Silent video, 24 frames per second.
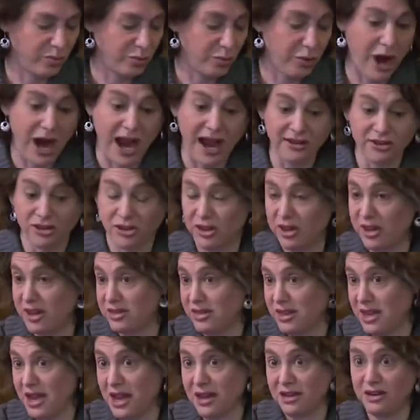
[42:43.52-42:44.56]
We're actually
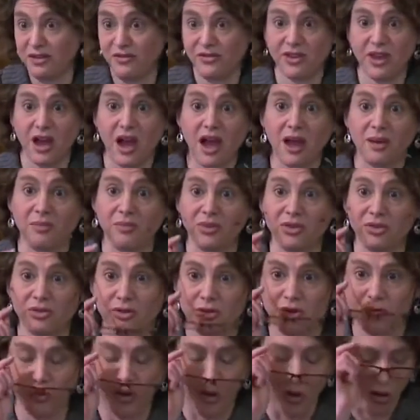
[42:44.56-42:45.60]
at the end of time, so
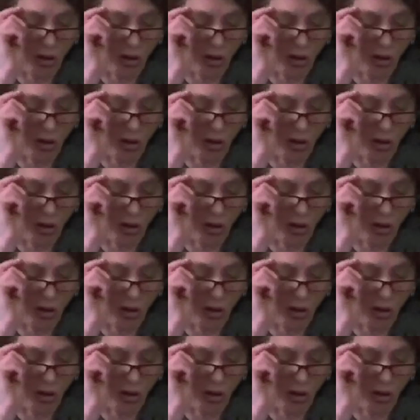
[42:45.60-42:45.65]
you